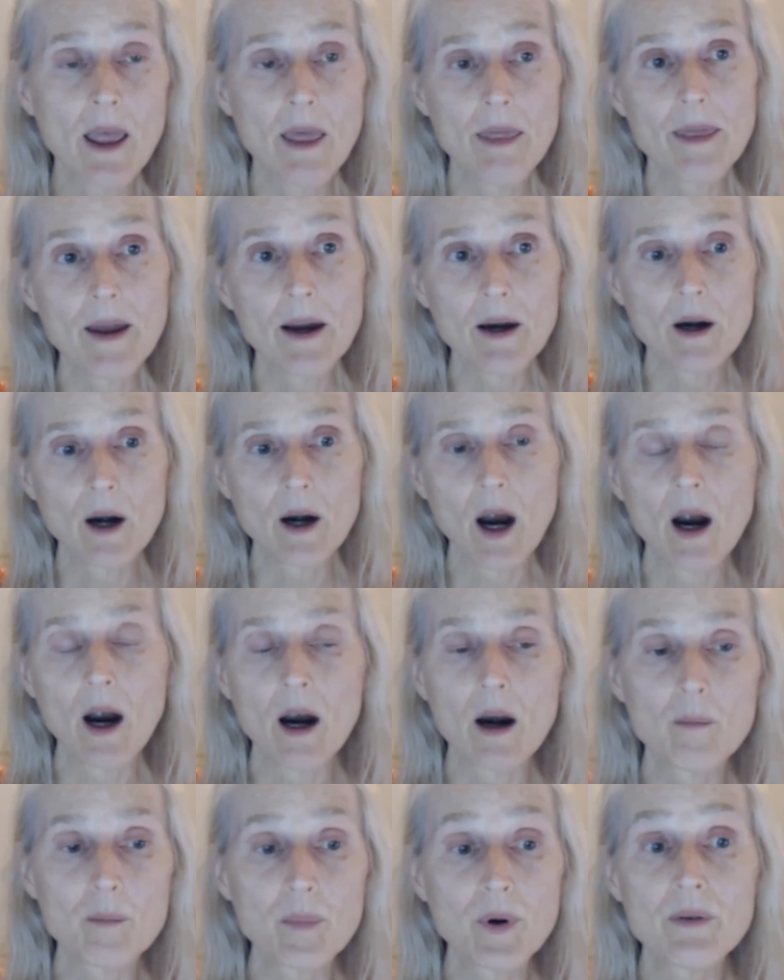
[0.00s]
There
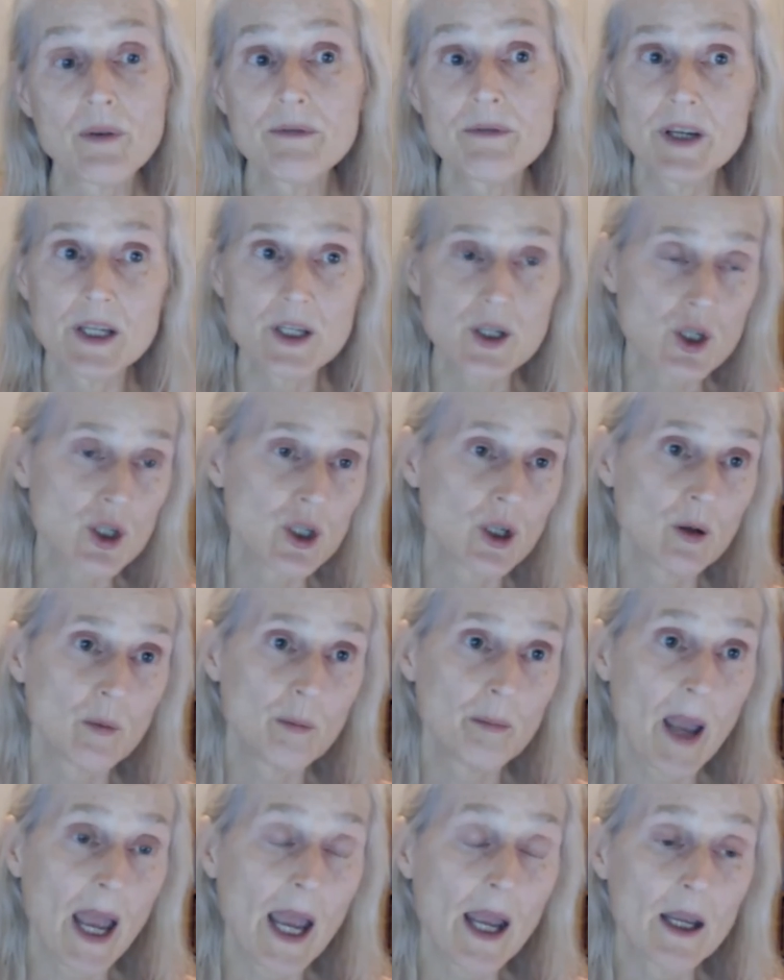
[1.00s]
are provincial
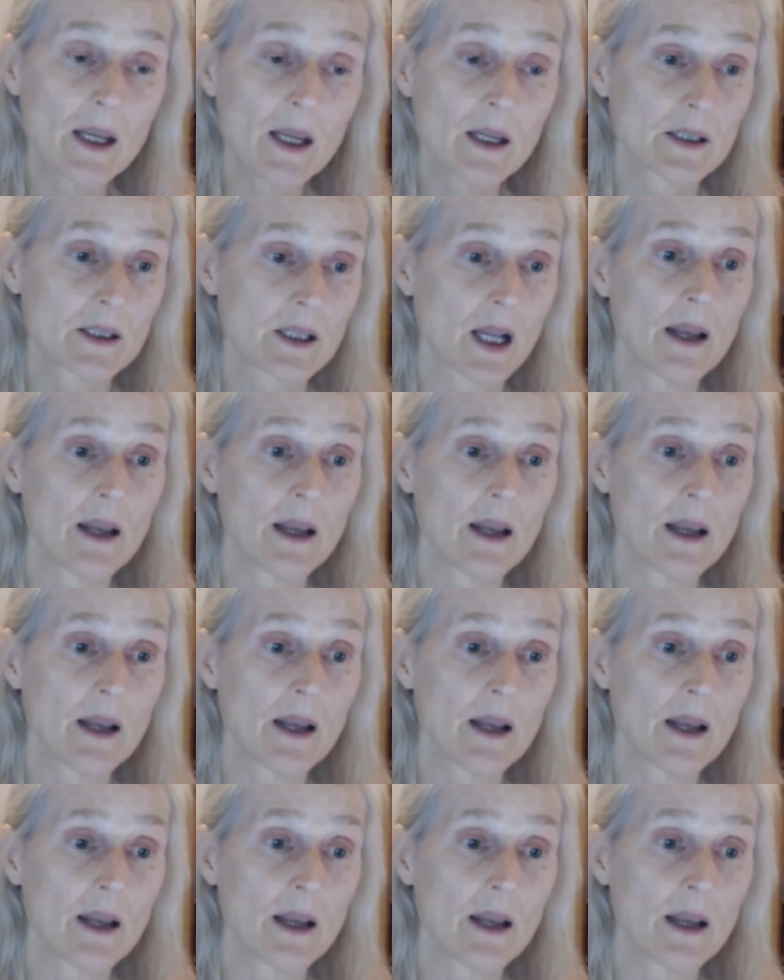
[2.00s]
banks.